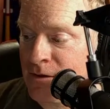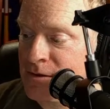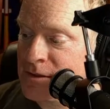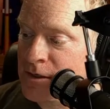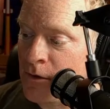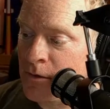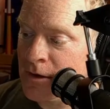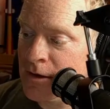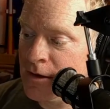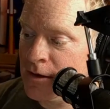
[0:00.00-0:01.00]
So
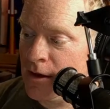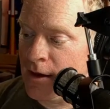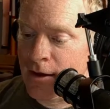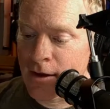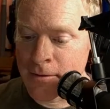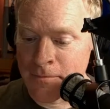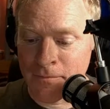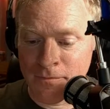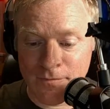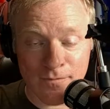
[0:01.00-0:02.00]

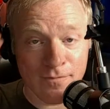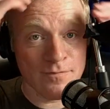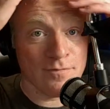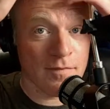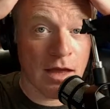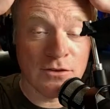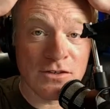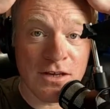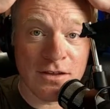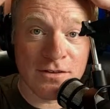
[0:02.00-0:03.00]
I just
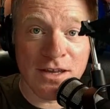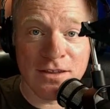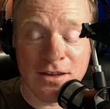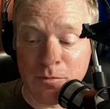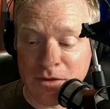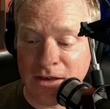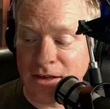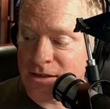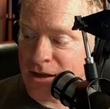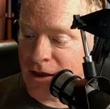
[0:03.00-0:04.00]
set that up in
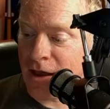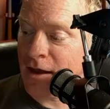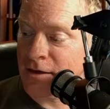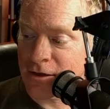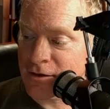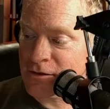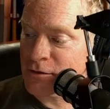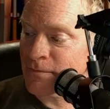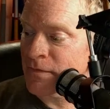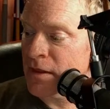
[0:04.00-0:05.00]
case I needed to.